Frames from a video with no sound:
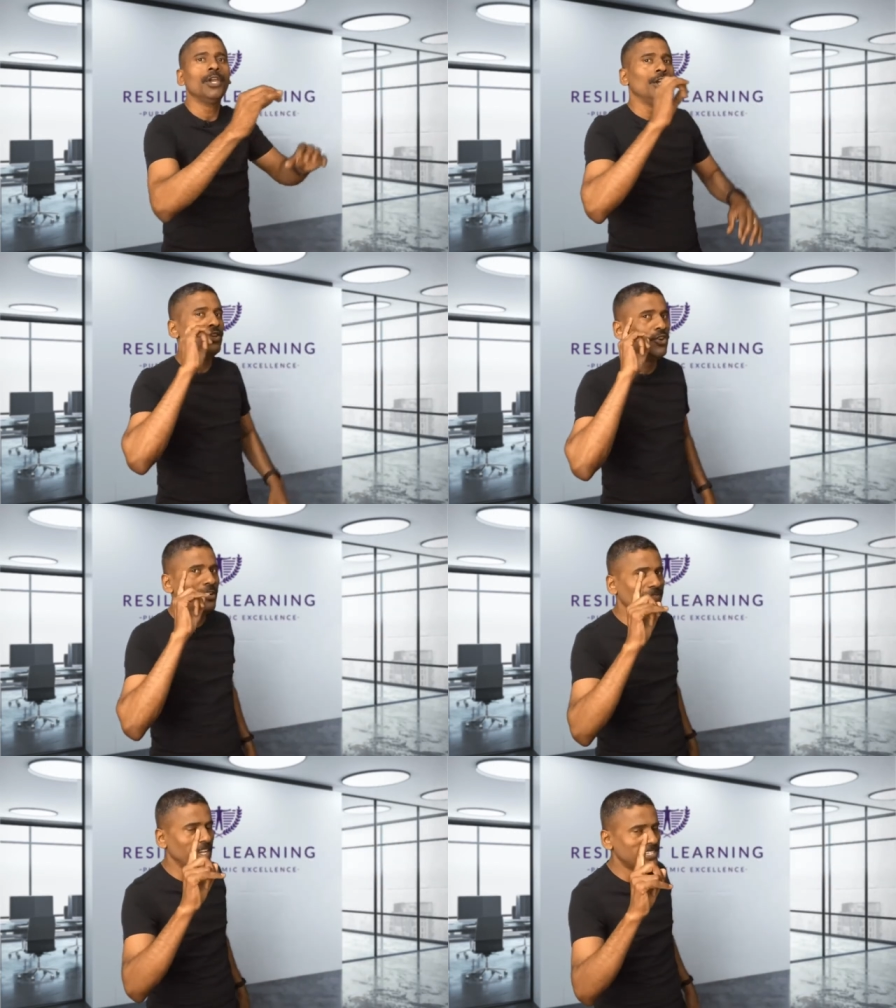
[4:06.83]

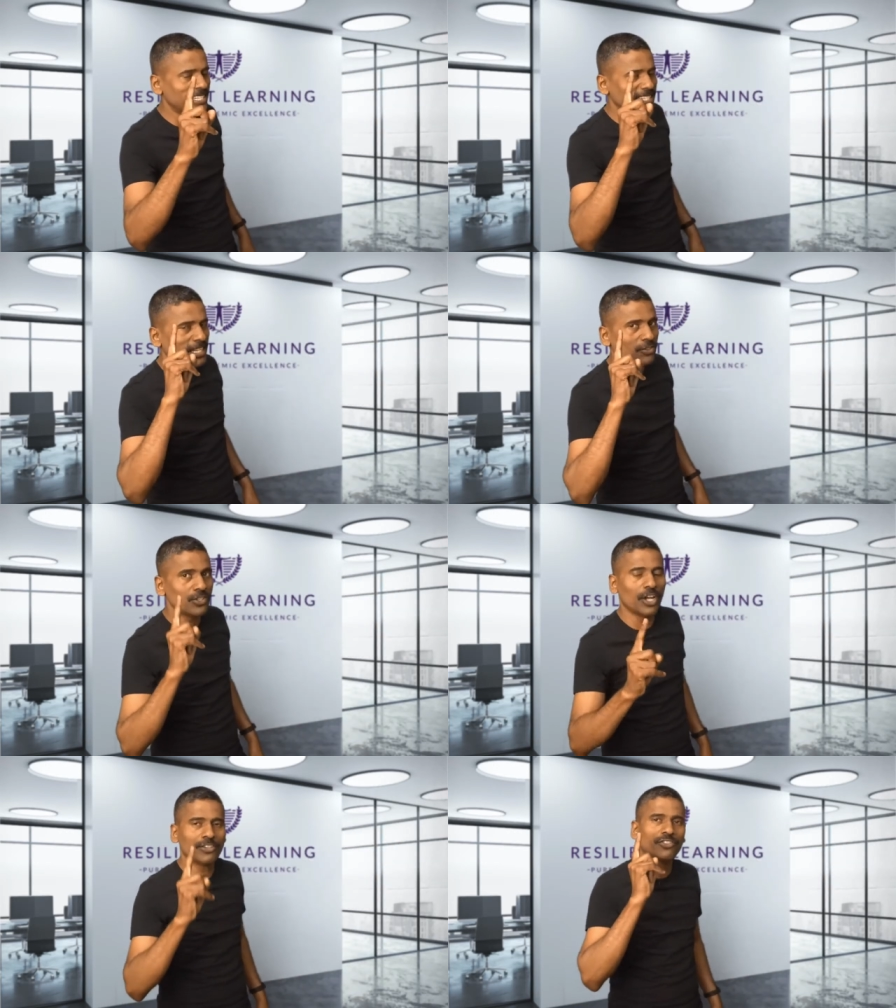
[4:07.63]
University is
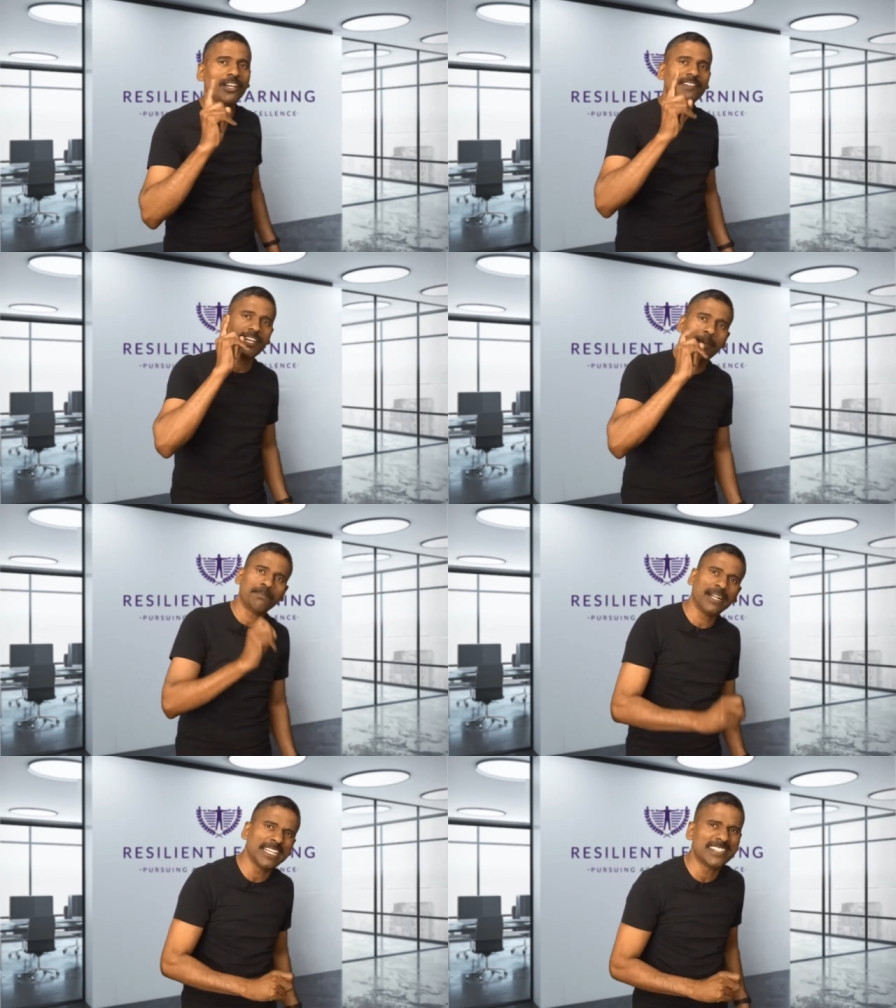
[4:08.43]
not just a
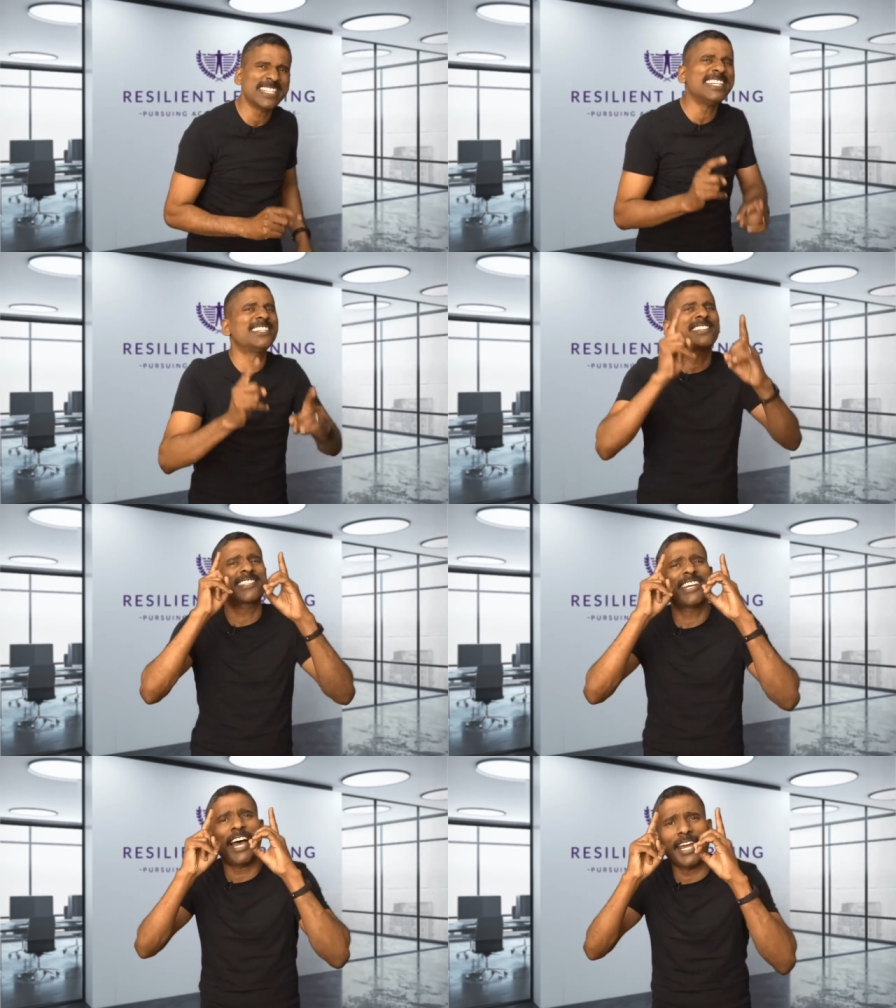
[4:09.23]
place, it is
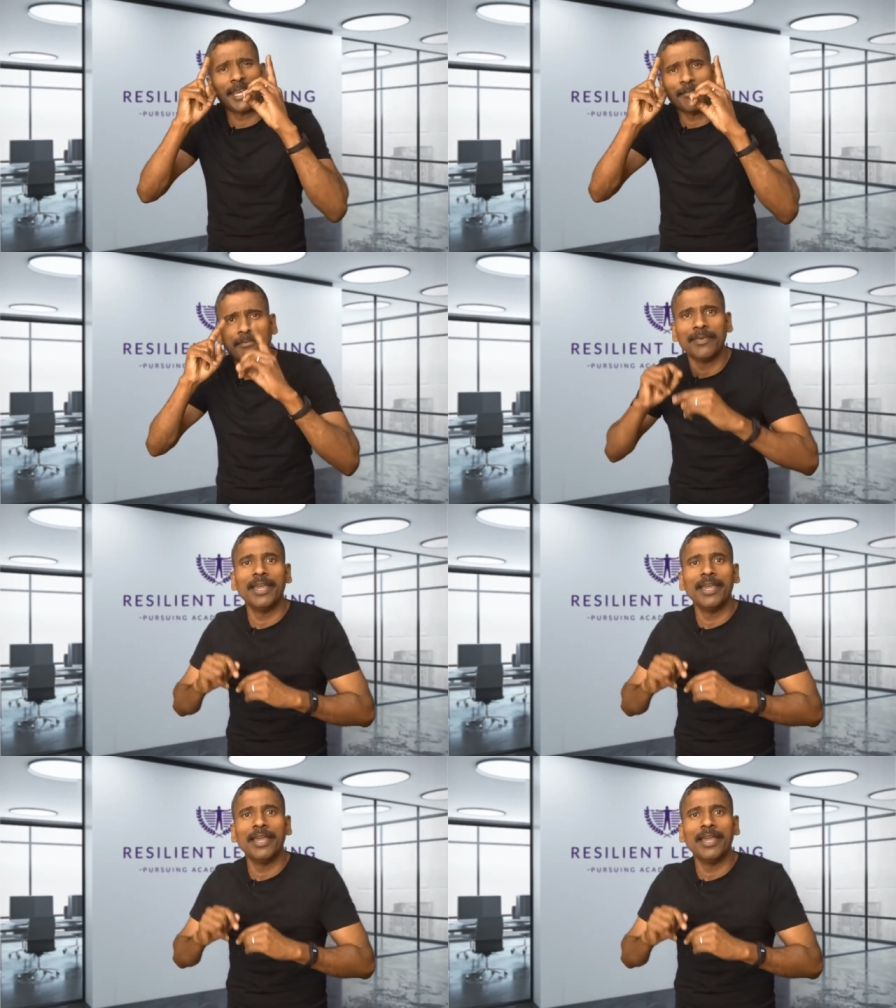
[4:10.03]
time.